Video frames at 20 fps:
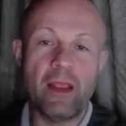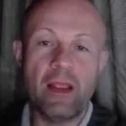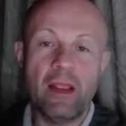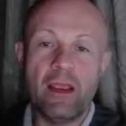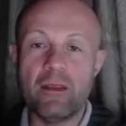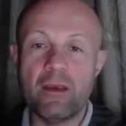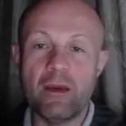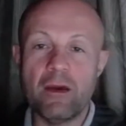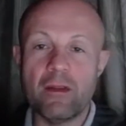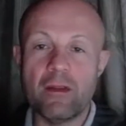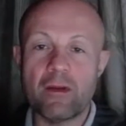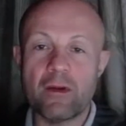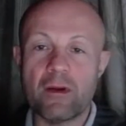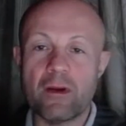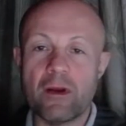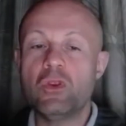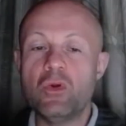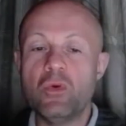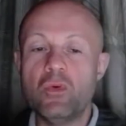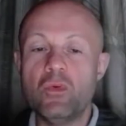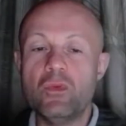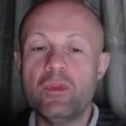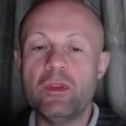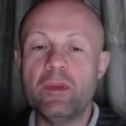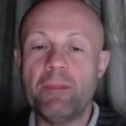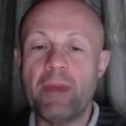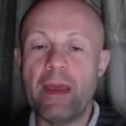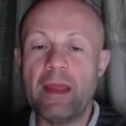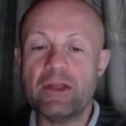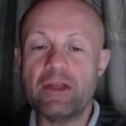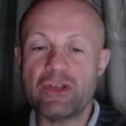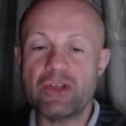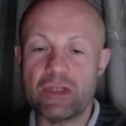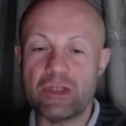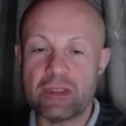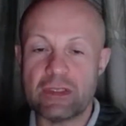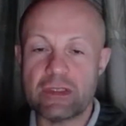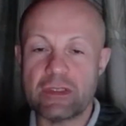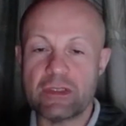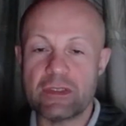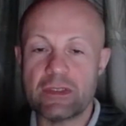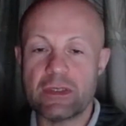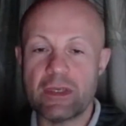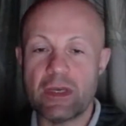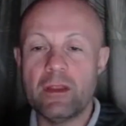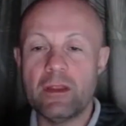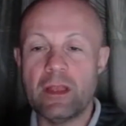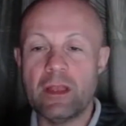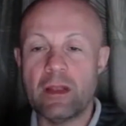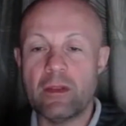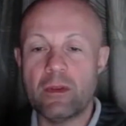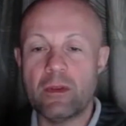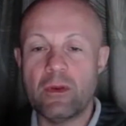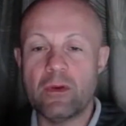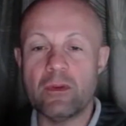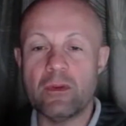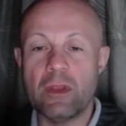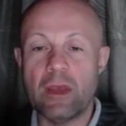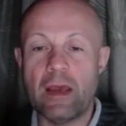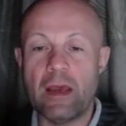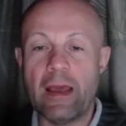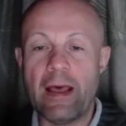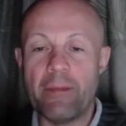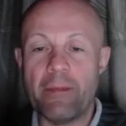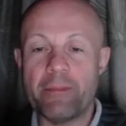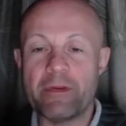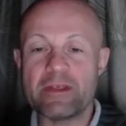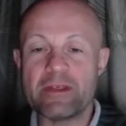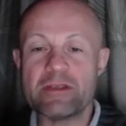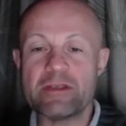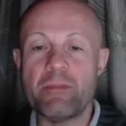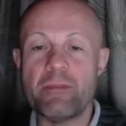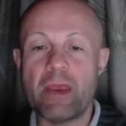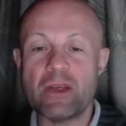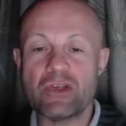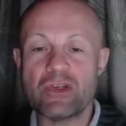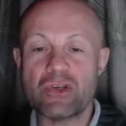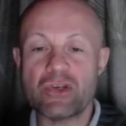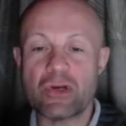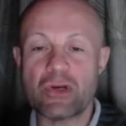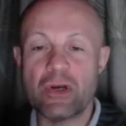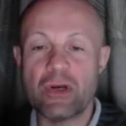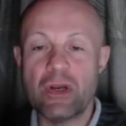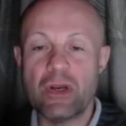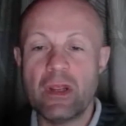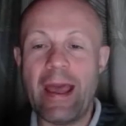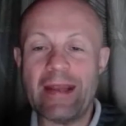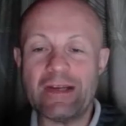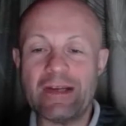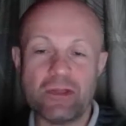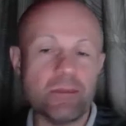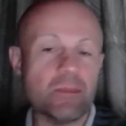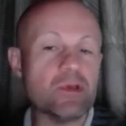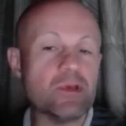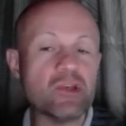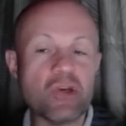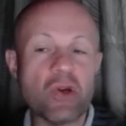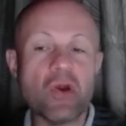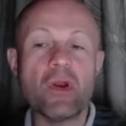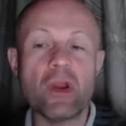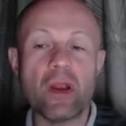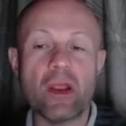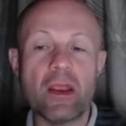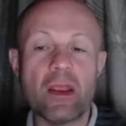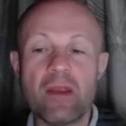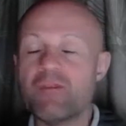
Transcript: The other two dimensions that could help us measure agile maturity,